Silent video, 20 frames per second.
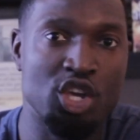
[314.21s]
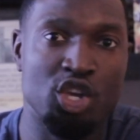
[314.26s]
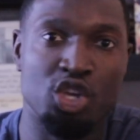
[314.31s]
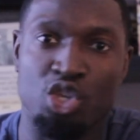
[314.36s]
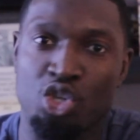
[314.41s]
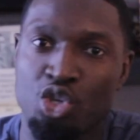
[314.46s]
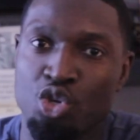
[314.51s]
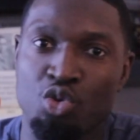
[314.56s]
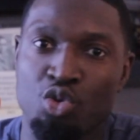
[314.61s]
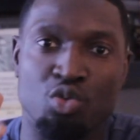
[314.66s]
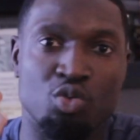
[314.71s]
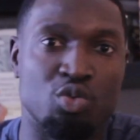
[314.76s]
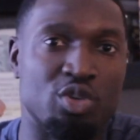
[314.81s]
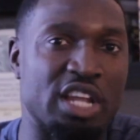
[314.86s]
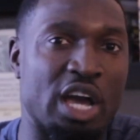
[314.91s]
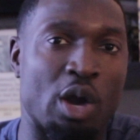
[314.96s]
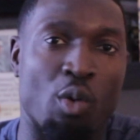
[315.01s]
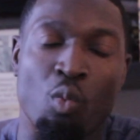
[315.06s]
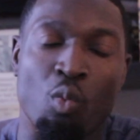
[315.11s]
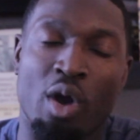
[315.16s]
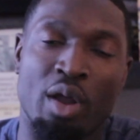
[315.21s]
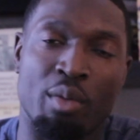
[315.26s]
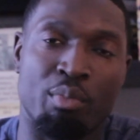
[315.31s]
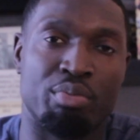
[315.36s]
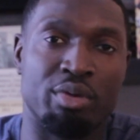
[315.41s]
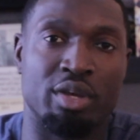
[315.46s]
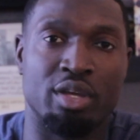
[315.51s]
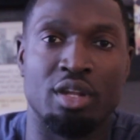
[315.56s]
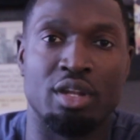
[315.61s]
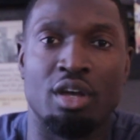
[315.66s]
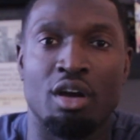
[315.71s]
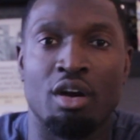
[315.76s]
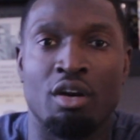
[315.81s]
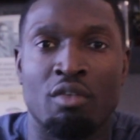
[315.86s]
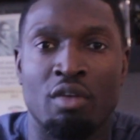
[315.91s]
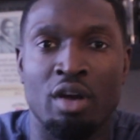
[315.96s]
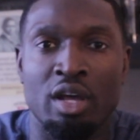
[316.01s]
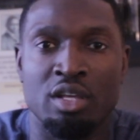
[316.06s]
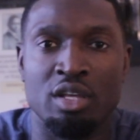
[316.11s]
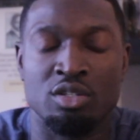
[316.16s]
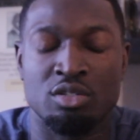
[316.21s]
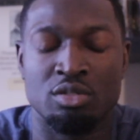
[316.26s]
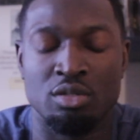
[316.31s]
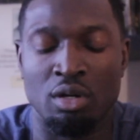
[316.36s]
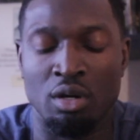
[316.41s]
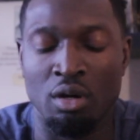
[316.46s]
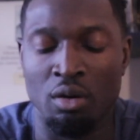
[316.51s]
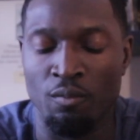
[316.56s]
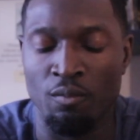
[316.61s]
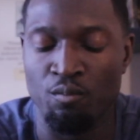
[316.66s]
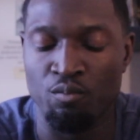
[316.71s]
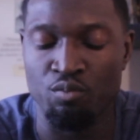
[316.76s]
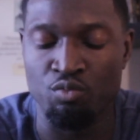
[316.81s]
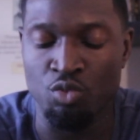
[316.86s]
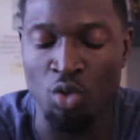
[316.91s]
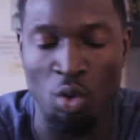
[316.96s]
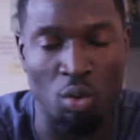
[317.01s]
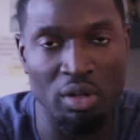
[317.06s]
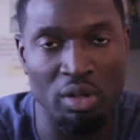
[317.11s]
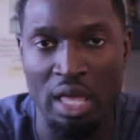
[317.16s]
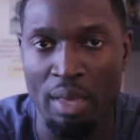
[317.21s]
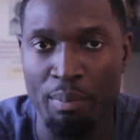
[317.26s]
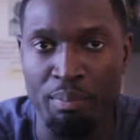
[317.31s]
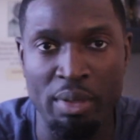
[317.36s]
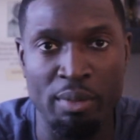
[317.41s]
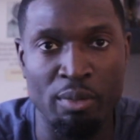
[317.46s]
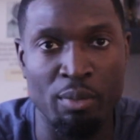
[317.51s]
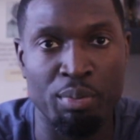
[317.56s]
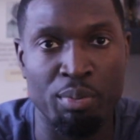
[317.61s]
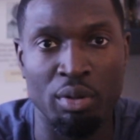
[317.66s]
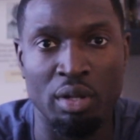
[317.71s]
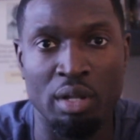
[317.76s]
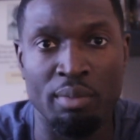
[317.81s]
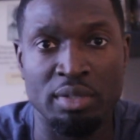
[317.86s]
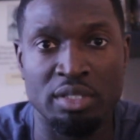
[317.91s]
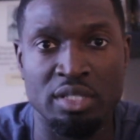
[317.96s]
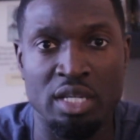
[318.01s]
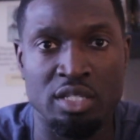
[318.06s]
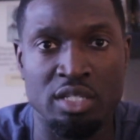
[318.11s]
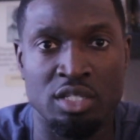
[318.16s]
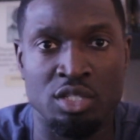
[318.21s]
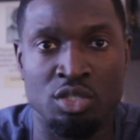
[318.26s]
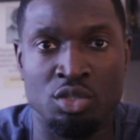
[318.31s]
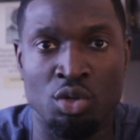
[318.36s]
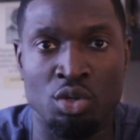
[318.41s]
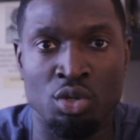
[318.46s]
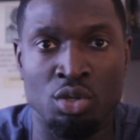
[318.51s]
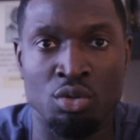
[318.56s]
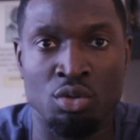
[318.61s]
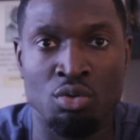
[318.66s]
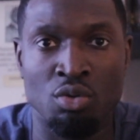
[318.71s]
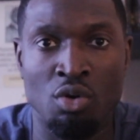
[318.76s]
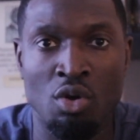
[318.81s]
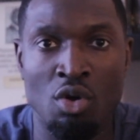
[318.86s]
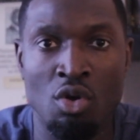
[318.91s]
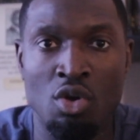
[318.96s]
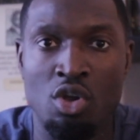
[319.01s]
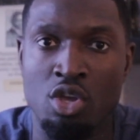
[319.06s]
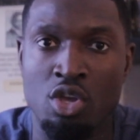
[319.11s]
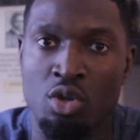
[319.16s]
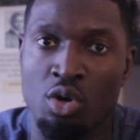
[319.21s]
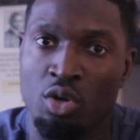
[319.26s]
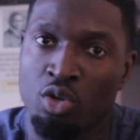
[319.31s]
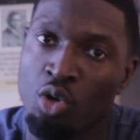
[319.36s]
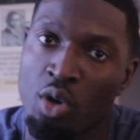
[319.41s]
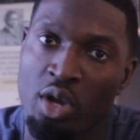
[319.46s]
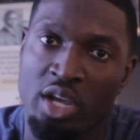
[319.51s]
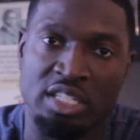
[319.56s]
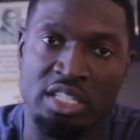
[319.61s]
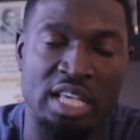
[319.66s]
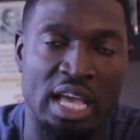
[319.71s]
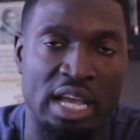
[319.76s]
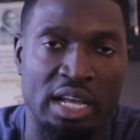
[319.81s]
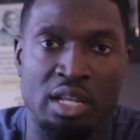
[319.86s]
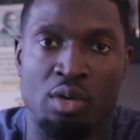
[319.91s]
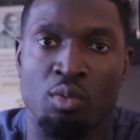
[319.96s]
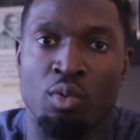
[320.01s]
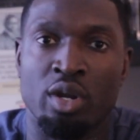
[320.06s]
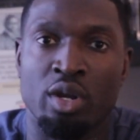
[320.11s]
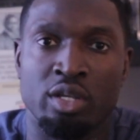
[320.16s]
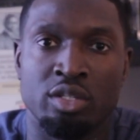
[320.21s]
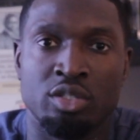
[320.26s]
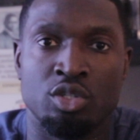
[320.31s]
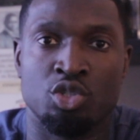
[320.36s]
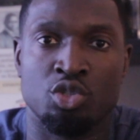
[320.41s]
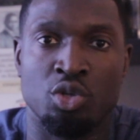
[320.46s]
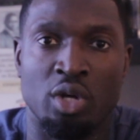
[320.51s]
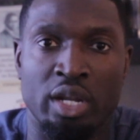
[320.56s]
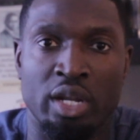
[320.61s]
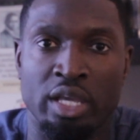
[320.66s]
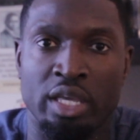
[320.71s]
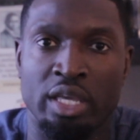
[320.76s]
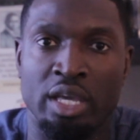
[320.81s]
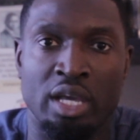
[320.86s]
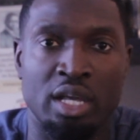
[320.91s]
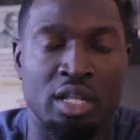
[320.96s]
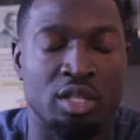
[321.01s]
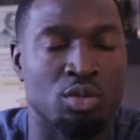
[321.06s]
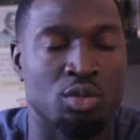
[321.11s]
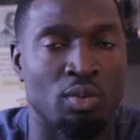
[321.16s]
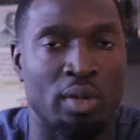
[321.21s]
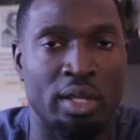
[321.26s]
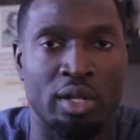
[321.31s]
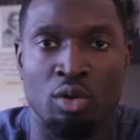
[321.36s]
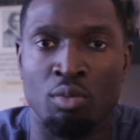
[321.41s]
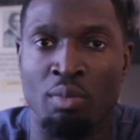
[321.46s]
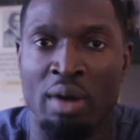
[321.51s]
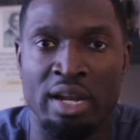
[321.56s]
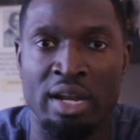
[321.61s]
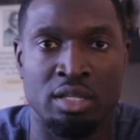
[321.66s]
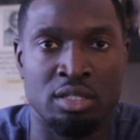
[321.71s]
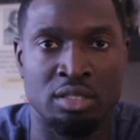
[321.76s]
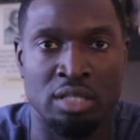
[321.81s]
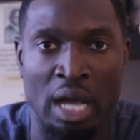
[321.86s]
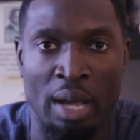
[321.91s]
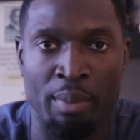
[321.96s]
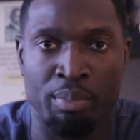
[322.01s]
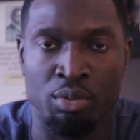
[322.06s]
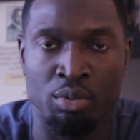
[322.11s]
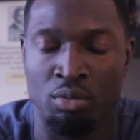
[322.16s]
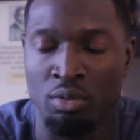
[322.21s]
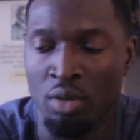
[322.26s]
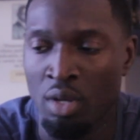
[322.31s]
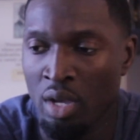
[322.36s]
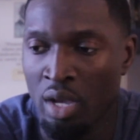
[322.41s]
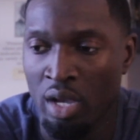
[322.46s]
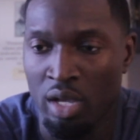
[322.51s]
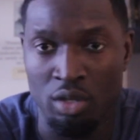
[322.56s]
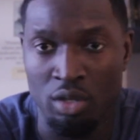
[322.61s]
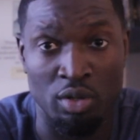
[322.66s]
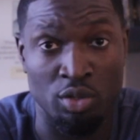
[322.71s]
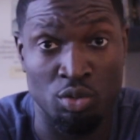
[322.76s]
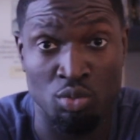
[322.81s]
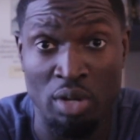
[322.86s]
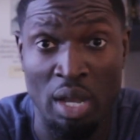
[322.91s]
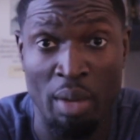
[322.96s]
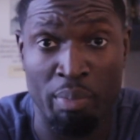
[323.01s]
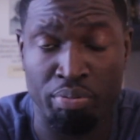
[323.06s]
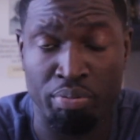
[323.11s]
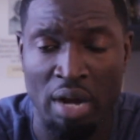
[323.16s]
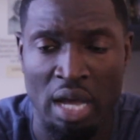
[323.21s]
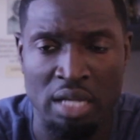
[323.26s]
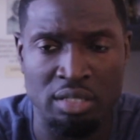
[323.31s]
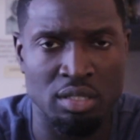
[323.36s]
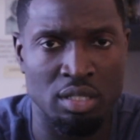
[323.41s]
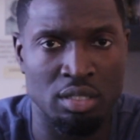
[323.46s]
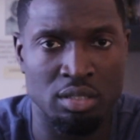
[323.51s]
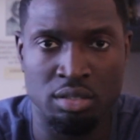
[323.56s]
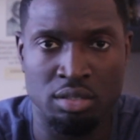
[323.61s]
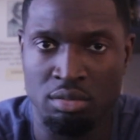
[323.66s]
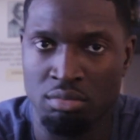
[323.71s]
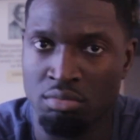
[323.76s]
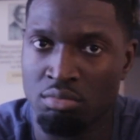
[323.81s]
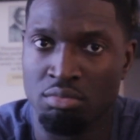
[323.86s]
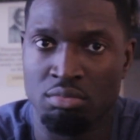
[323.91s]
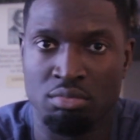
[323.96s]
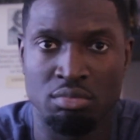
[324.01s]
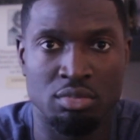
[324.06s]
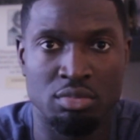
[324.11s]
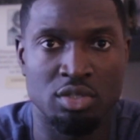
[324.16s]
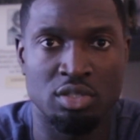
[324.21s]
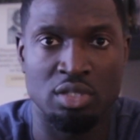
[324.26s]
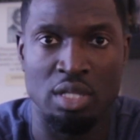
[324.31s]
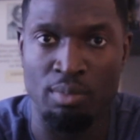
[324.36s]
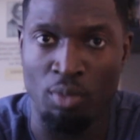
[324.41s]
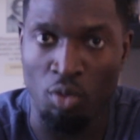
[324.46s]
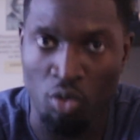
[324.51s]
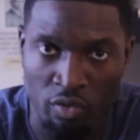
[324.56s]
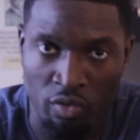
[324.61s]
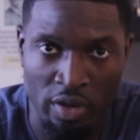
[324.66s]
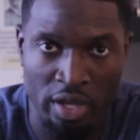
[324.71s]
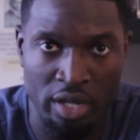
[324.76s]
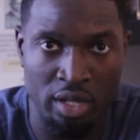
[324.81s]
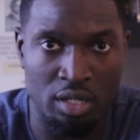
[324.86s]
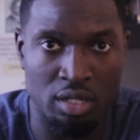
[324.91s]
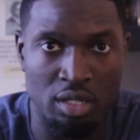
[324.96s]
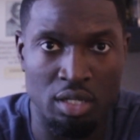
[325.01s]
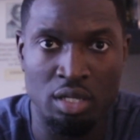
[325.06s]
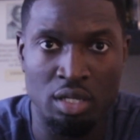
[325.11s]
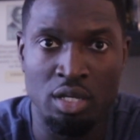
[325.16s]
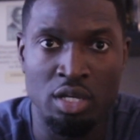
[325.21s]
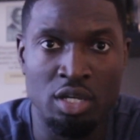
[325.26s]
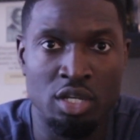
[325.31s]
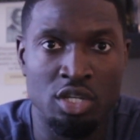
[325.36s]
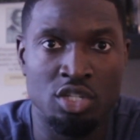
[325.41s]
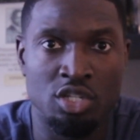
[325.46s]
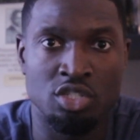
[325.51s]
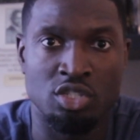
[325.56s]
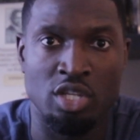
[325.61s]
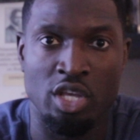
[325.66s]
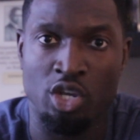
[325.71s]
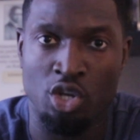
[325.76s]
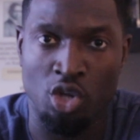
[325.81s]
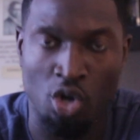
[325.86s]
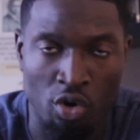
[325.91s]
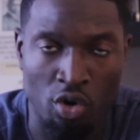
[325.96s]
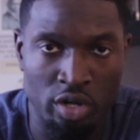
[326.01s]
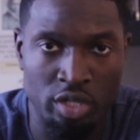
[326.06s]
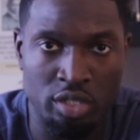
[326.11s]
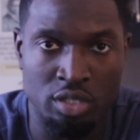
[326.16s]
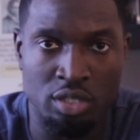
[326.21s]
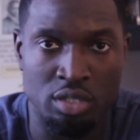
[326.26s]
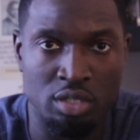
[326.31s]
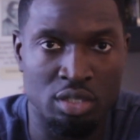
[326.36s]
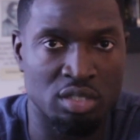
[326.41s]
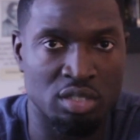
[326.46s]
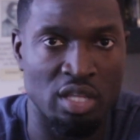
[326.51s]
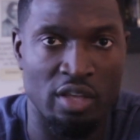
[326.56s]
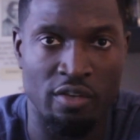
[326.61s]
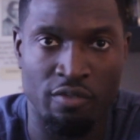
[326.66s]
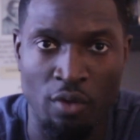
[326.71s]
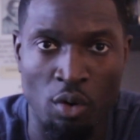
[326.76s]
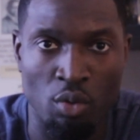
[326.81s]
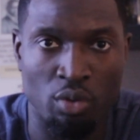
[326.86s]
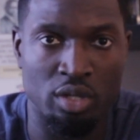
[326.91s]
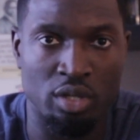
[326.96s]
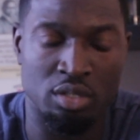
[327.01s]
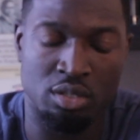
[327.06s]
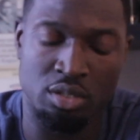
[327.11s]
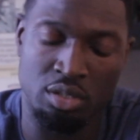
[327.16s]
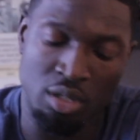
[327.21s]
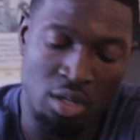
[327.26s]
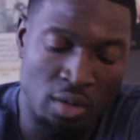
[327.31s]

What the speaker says: you not one bit, all right? So don't let people put limitations on you. You know exactly what it is you're trying to get. Don't let nobody stop you. You went through that process. Stay motivated. Stay encouraged. Stay focused.